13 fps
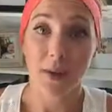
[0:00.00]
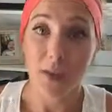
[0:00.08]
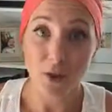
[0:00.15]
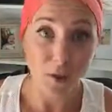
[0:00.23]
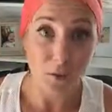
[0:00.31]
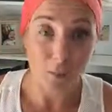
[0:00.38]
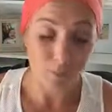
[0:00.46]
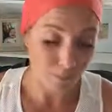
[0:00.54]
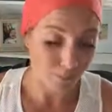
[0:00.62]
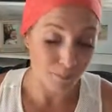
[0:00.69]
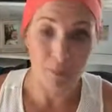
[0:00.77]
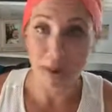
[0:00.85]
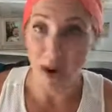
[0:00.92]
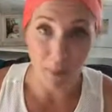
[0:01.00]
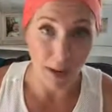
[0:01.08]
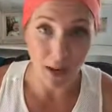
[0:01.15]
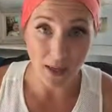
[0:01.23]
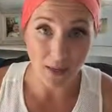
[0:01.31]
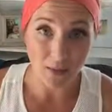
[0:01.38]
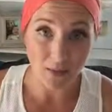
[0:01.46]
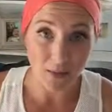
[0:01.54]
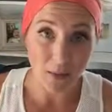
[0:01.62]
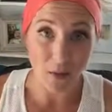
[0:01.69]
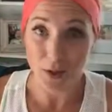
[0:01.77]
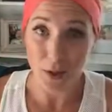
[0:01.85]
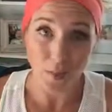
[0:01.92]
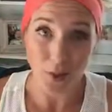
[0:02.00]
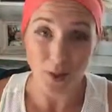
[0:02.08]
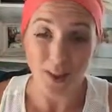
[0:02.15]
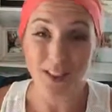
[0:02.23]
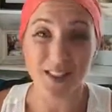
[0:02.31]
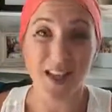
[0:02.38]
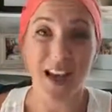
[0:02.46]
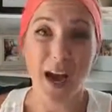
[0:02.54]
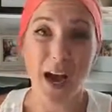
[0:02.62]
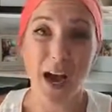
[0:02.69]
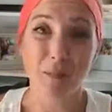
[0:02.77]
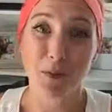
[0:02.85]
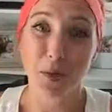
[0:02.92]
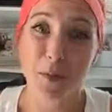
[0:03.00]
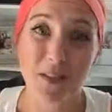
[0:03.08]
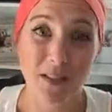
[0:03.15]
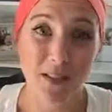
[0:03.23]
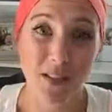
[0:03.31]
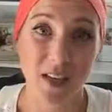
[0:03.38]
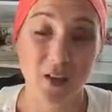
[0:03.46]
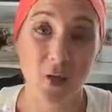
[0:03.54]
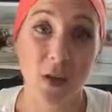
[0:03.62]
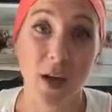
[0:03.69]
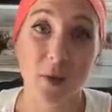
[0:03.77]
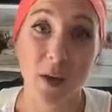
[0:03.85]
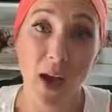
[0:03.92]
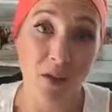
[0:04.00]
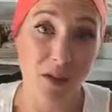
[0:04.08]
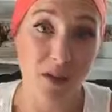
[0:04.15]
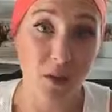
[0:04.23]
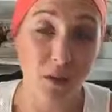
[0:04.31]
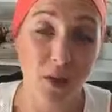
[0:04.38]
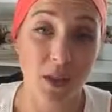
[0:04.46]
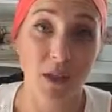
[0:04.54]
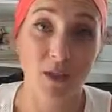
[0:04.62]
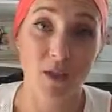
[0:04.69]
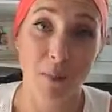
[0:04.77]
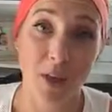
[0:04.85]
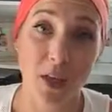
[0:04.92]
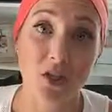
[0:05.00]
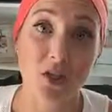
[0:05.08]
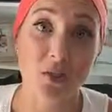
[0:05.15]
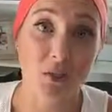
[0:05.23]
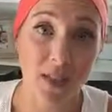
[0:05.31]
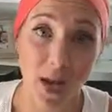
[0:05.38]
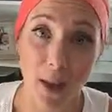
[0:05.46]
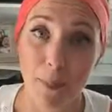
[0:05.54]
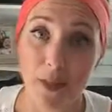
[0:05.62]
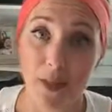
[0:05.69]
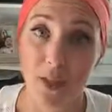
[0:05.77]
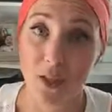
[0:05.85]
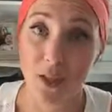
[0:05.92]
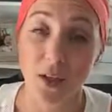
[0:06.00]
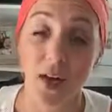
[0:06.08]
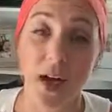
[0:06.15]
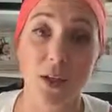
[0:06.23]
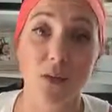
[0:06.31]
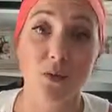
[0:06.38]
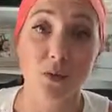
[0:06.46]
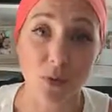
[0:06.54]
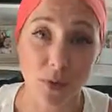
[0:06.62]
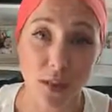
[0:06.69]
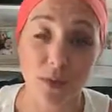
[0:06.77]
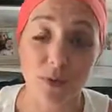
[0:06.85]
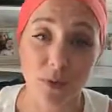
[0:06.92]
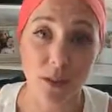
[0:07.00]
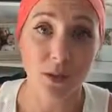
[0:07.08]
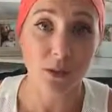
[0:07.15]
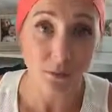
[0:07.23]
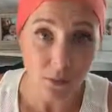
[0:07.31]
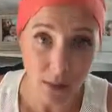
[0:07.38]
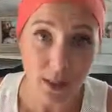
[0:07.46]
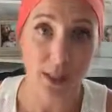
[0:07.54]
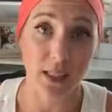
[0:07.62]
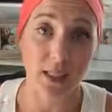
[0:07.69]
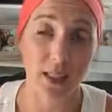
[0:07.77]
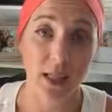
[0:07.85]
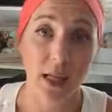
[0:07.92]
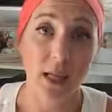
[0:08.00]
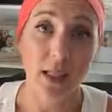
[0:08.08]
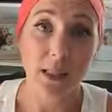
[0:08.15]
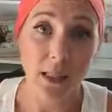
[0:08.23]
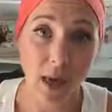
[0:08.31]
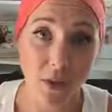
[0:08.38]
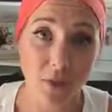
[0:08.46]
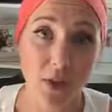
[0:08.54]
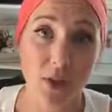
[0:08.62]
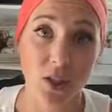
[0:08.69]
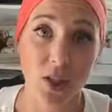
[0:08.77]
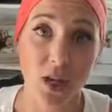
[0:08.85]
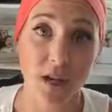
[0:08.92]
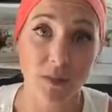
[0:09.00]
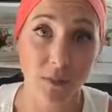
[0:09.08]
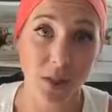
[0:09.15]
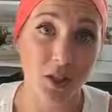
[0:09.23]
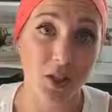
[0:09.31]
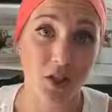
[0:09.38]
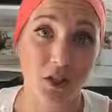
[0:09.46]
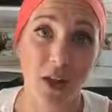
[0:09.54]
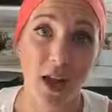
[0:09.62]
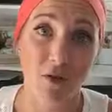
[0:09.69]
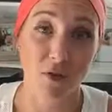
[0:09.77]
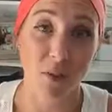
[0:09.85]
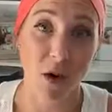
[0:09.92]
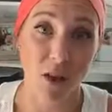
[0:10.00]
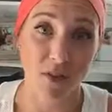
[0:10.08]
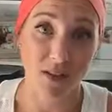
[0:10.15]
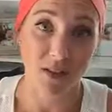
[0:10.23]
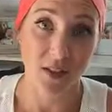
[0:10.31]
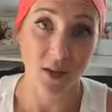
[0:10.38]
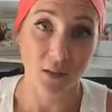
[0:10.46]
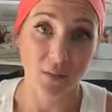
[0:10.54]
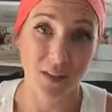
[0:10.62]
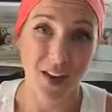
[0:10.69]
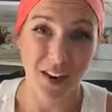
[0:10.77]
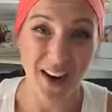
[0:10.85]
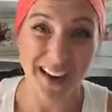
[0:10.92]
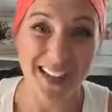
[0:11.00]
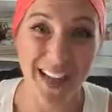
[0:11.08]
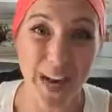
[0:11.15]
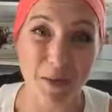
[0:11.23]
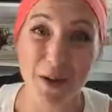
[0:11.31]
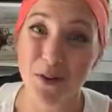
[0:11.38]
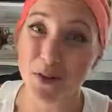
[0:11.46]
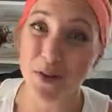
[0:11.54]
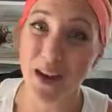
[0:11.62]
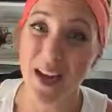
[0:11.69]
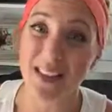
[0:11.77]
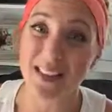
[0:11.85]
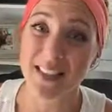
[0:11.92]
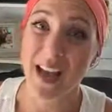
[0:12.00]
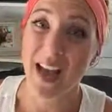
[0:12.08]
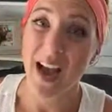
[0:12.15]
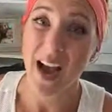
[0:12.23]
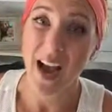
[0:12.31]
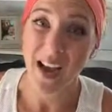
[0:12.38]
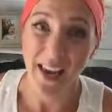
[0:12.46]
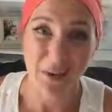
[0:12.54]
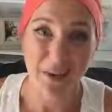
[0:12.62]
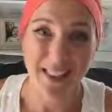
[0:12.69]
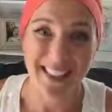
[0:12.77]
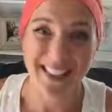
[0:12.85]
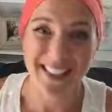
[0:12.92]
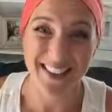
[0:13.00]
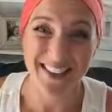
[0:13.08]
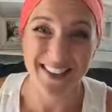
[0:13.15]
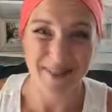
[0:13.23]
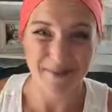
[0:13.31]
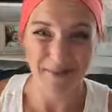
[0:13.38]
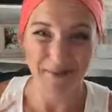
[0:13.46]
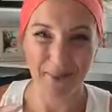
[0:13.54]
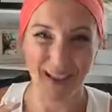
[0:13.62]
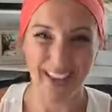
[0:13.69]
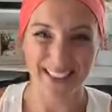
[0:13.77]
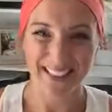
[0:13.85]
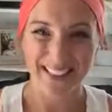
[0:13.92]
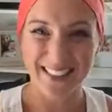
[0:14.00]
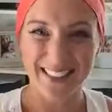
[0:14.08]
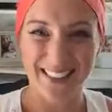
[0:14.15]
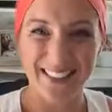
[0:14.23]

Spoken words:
in your back pocket or in your purse, you'll be successful. And we have this community. So make sure you tap in here and you really, really, really leverage as much as you can from all of us here. All right. I'm here for you guys. I can't wait to get started. Bye.